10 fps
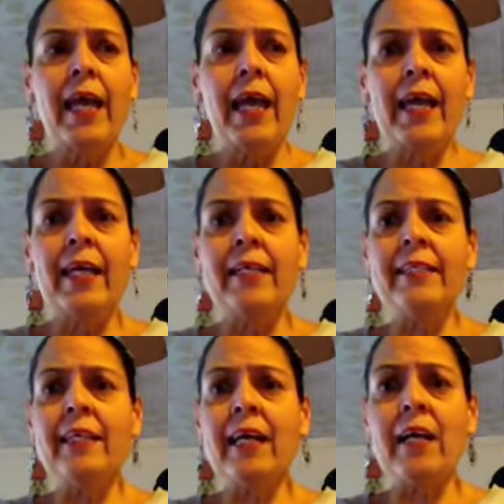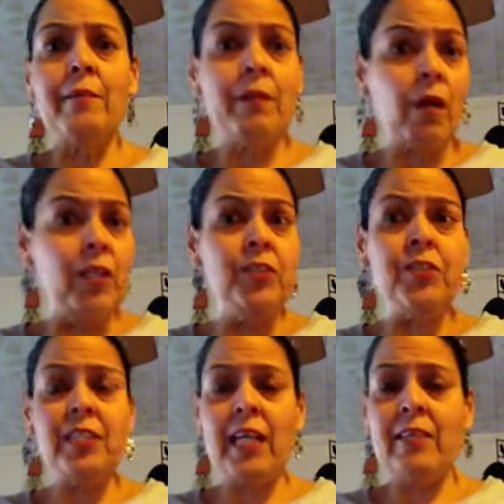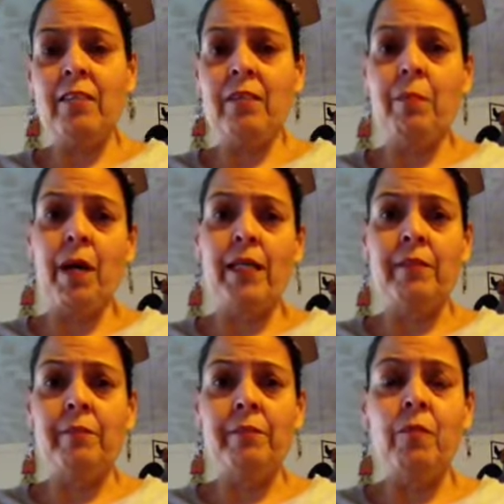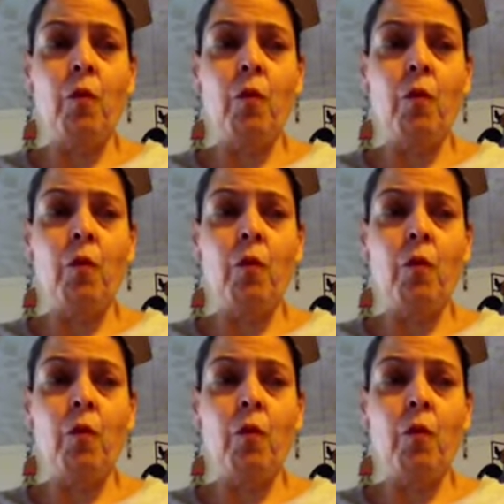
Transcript: and I'm a larger size on the bottom.